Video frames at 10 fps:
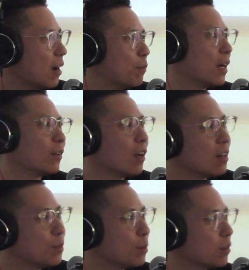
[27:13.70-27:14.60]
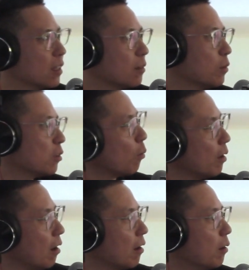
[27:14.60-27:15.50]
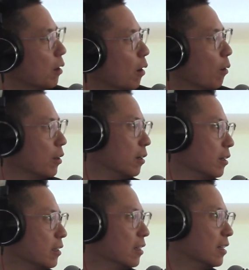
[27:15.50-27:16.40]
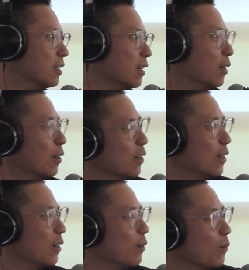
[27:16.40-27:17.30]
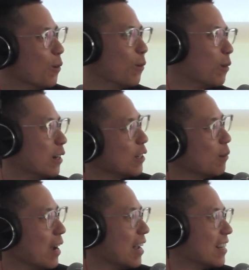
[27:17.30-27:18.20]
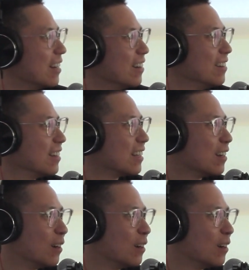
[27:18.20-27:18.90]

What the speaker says: But a lot of people were like, "What's going on? Oh, you're not. Where are you at? You know, like."